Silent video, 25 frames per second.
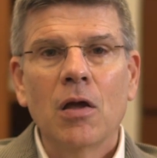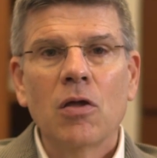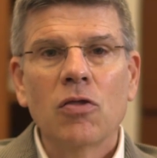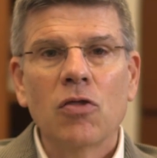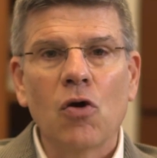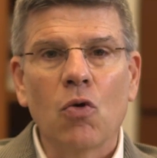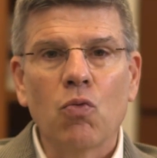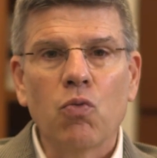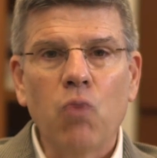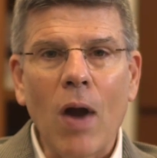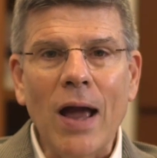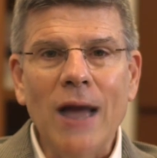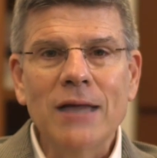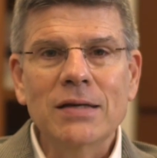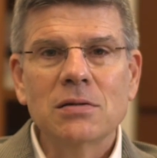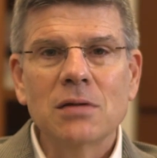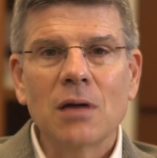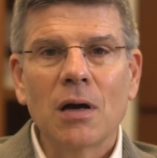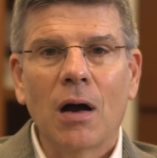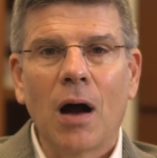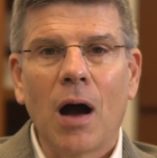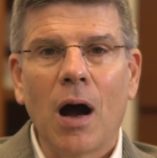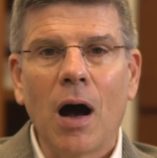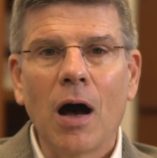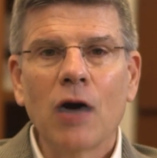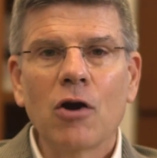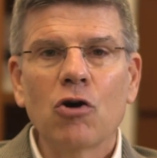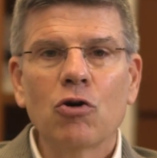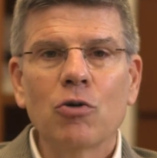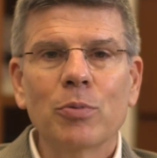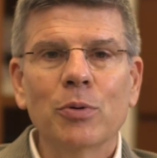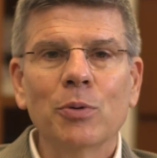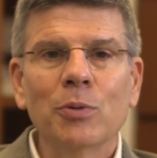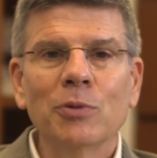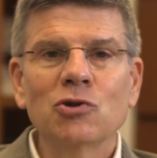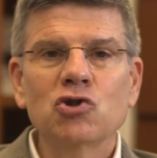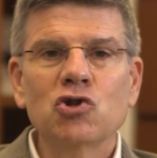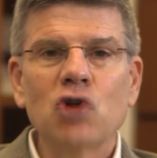The right
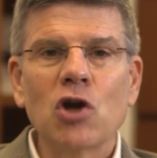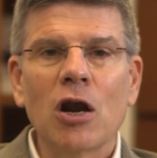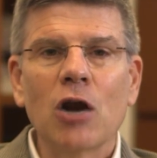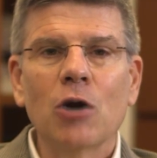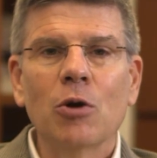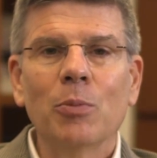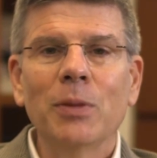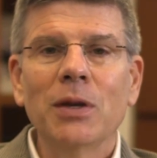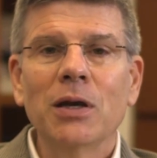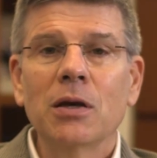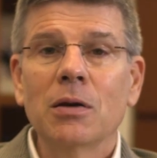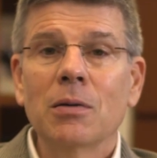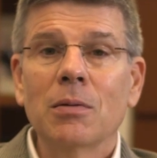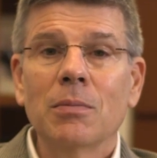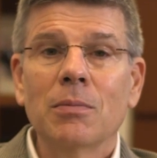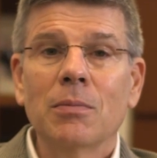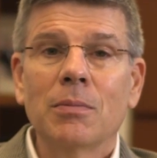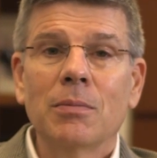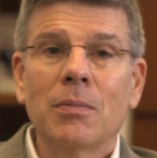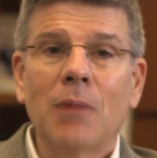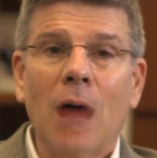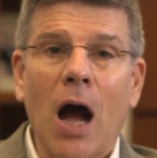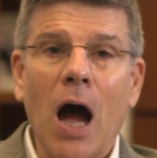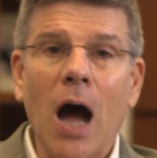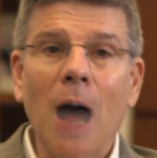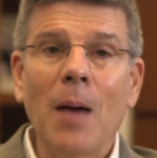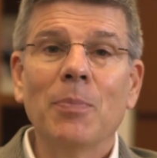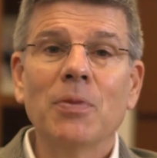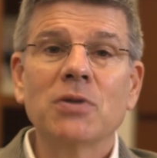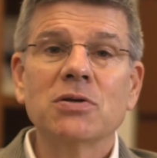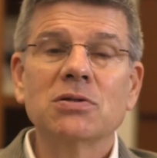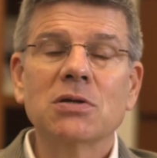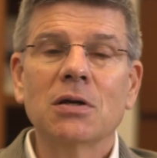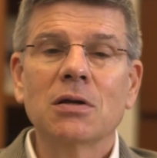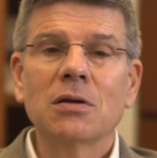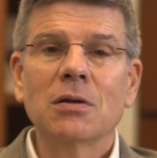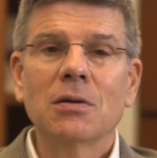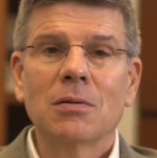honorable gentleman
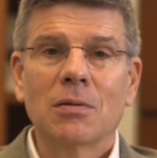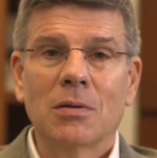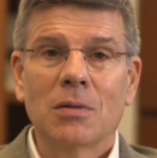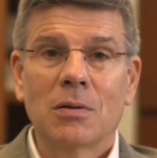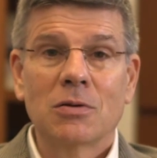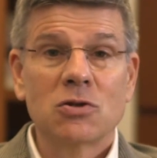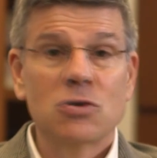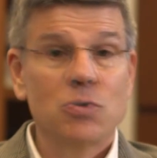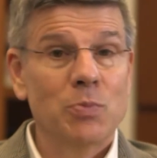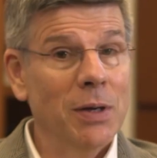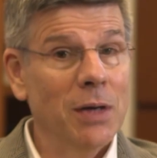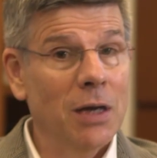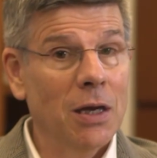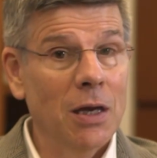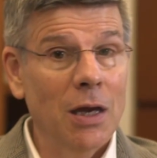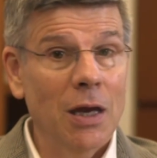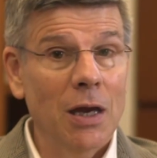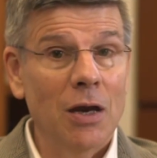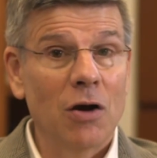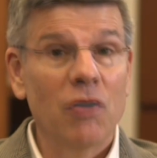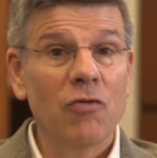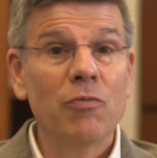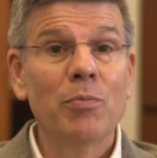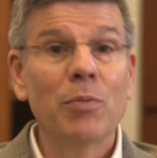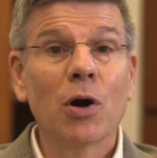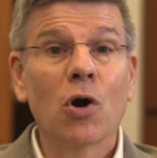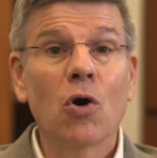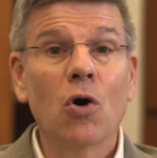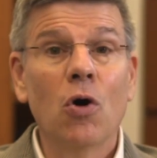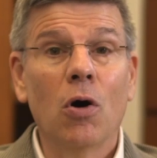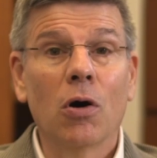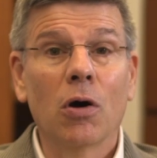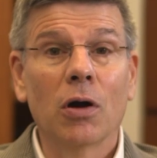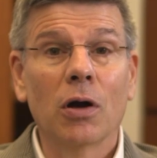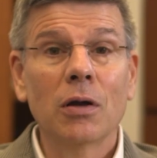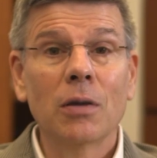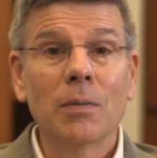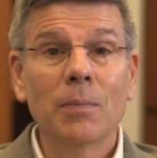opposite, speaking here of
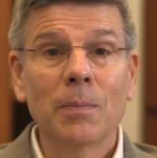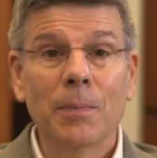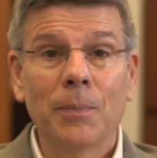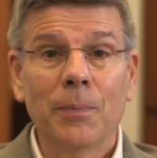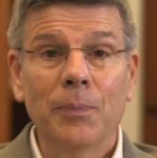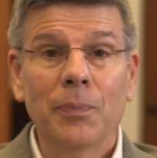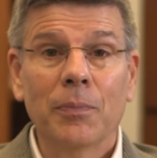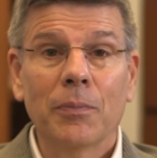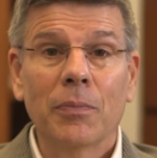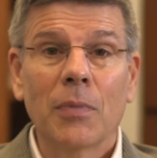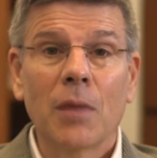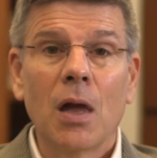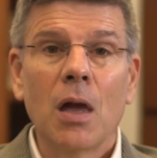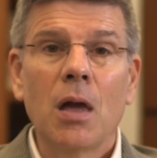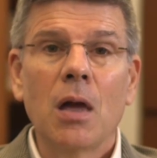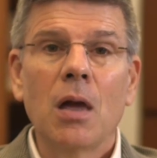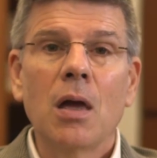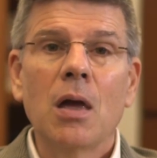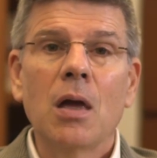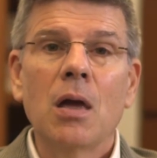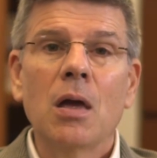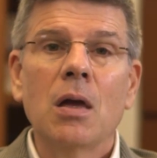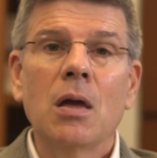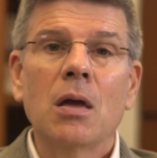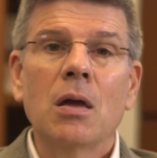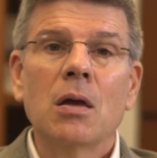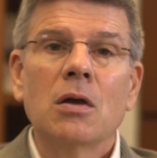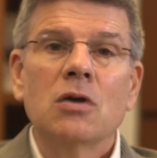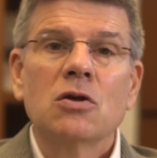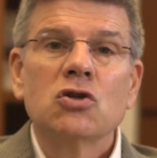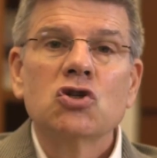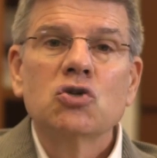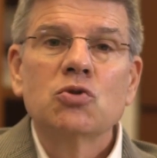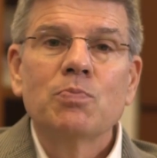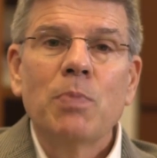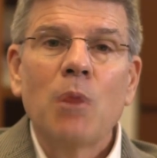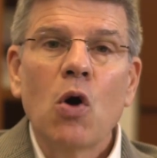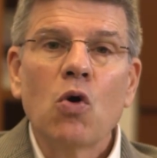Macaulay,
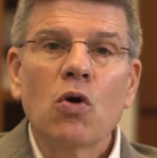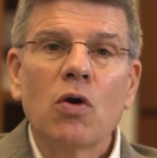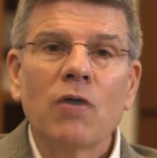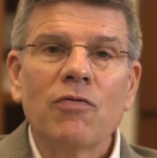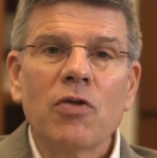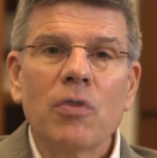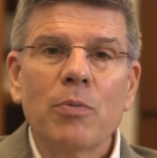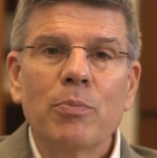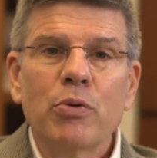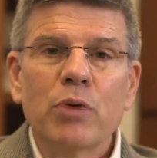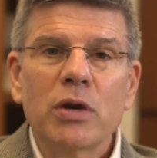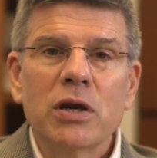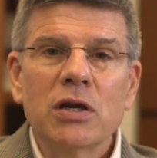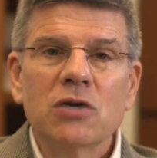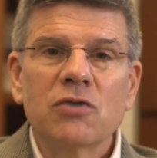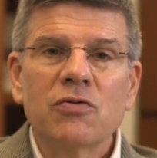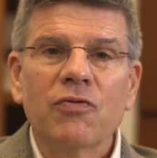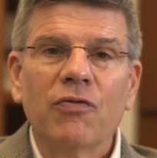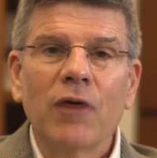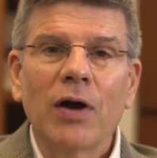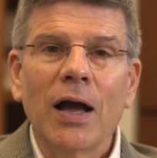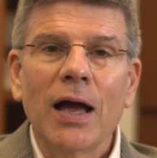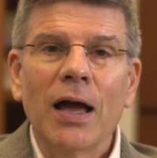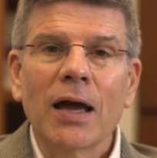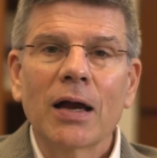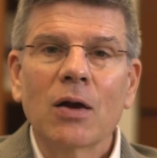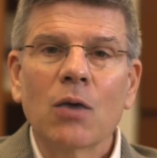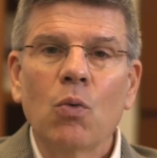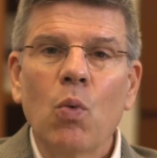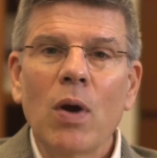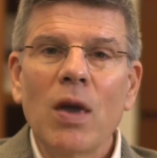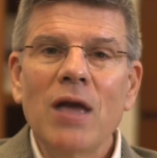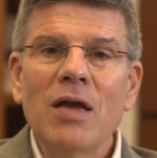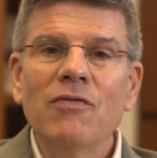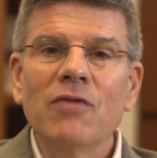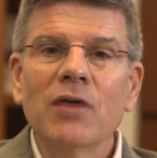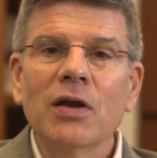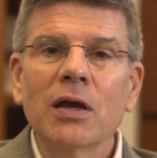spoke of the British flag
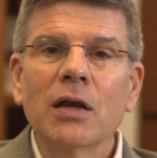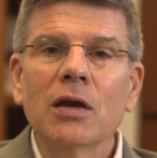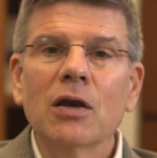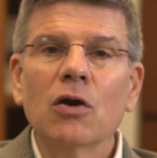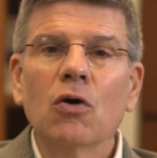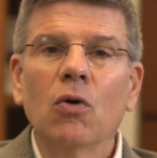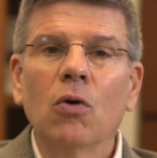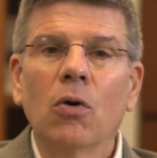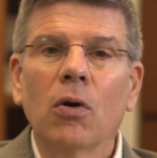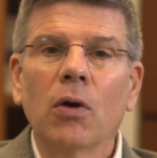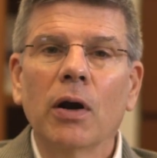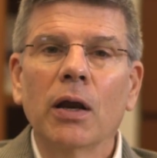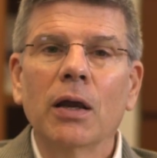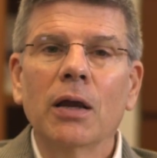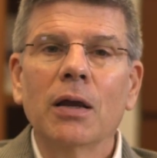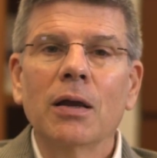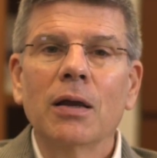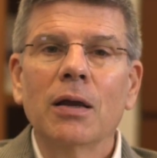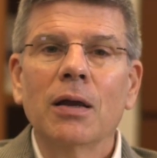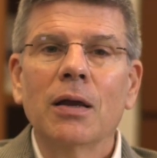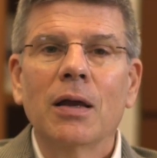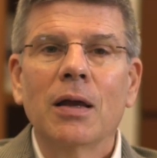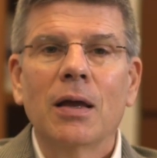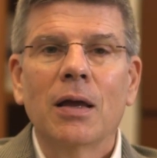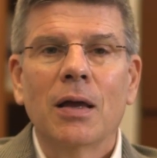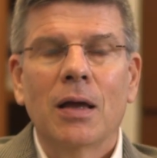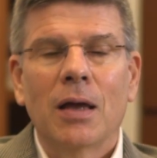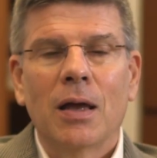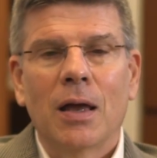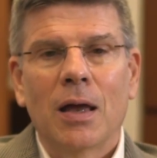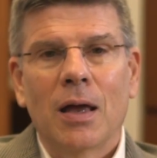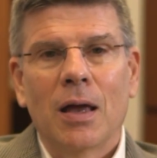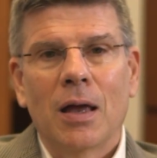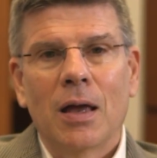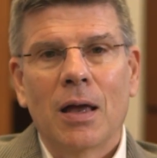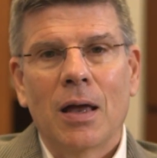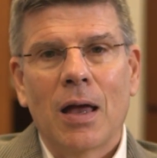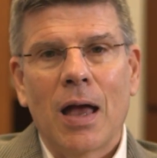waving in glory
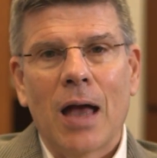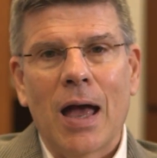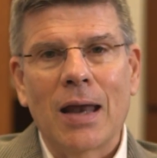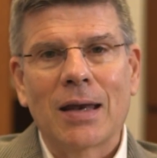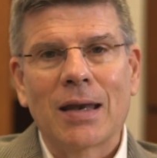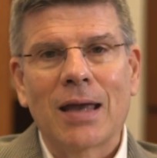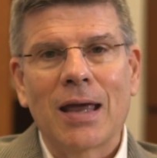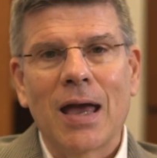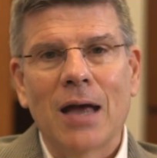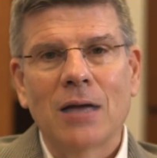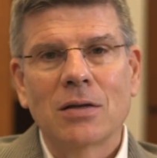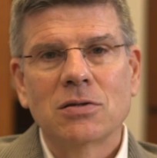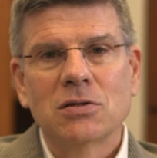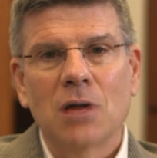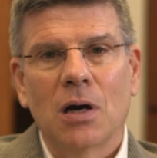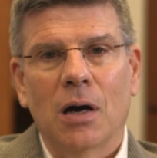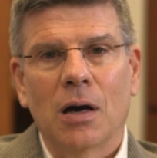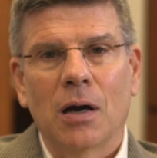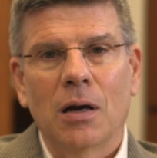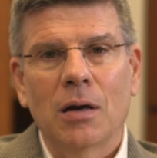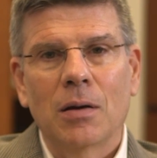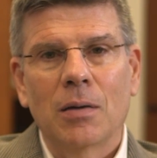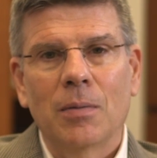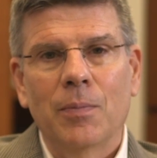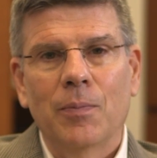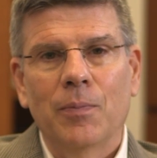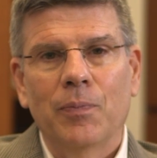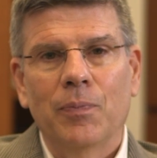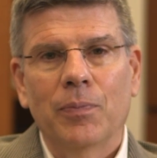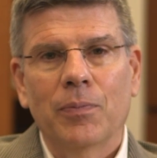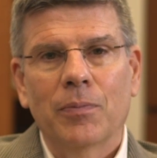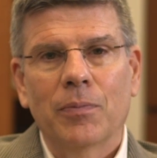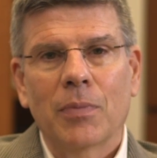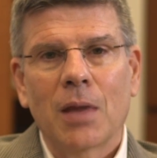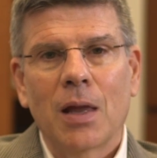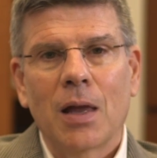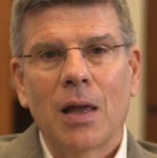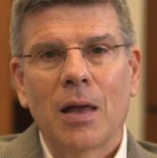at Canton.
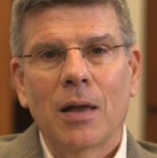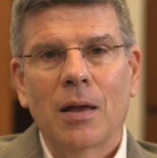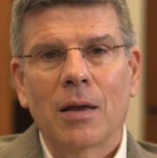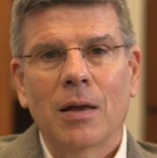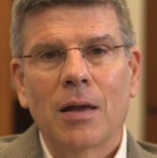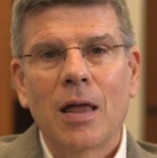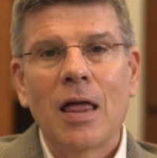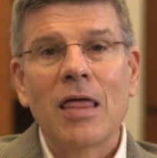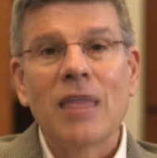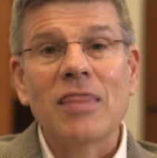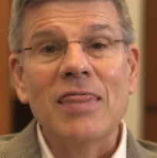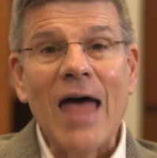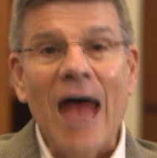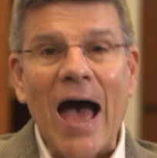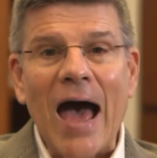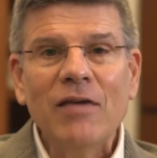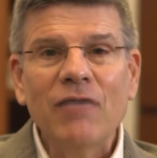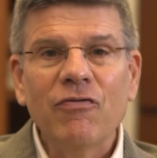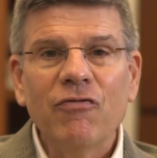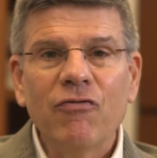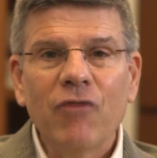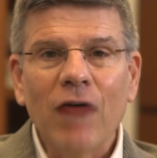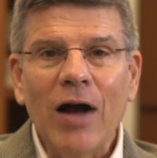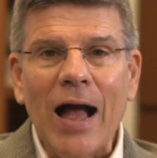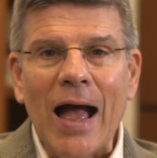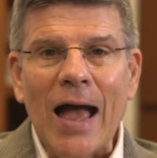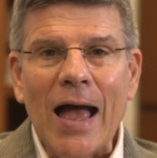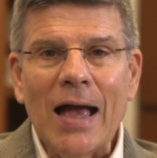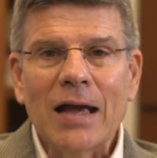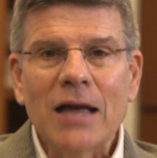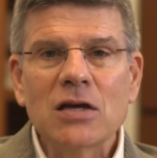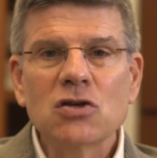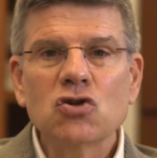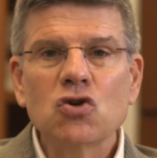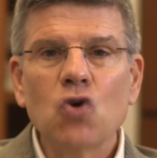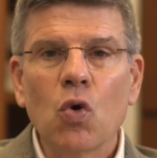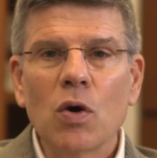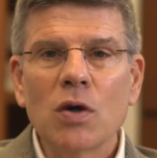That flag
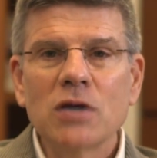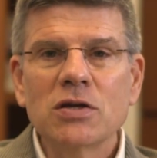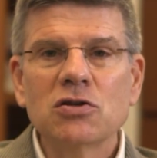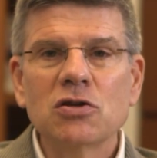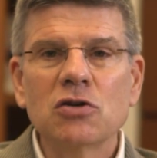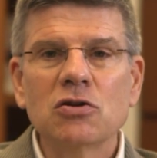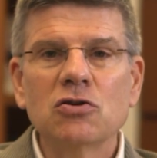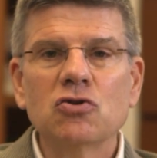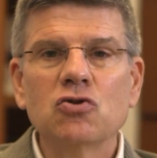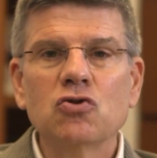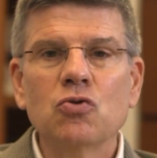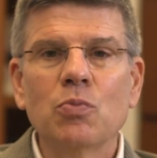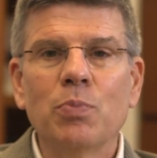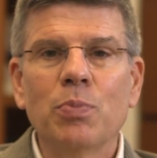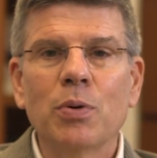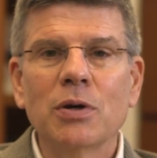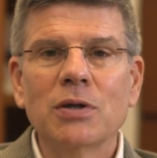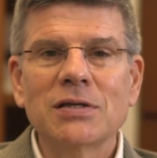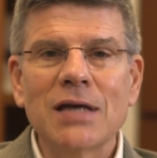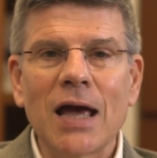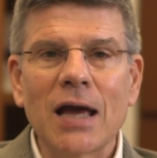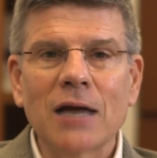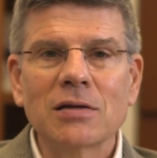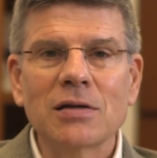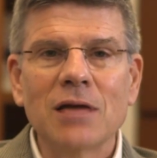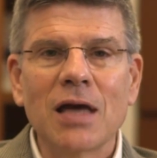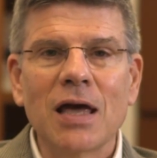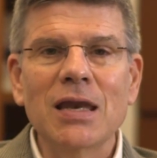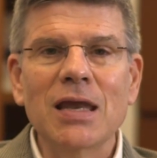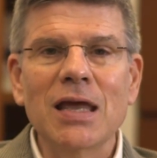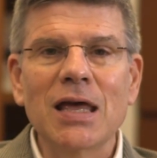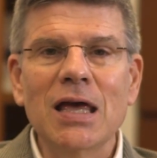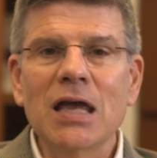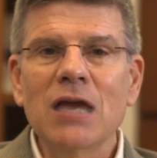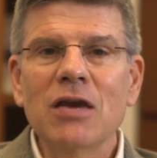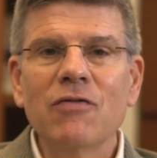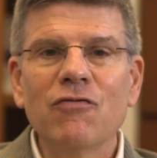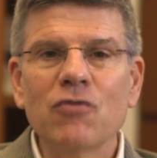is hoisted to protect an
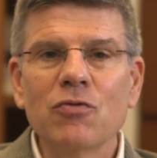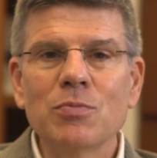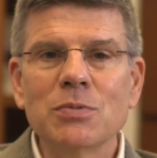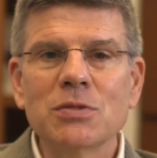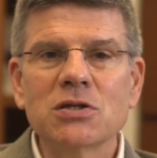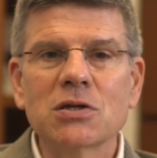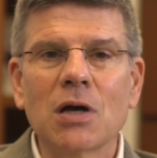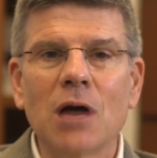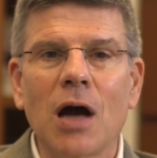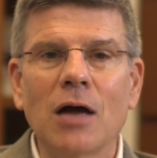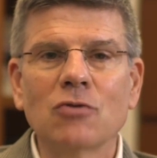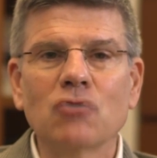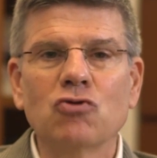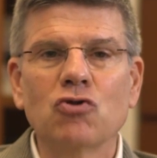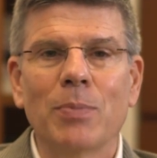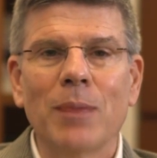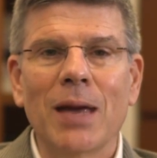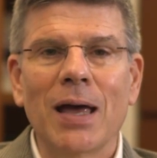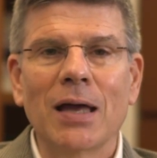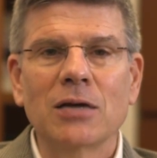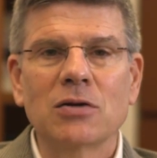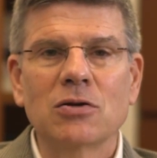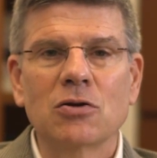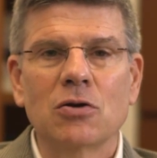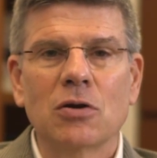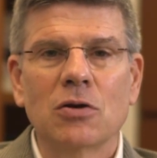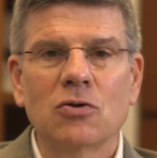infamous contraband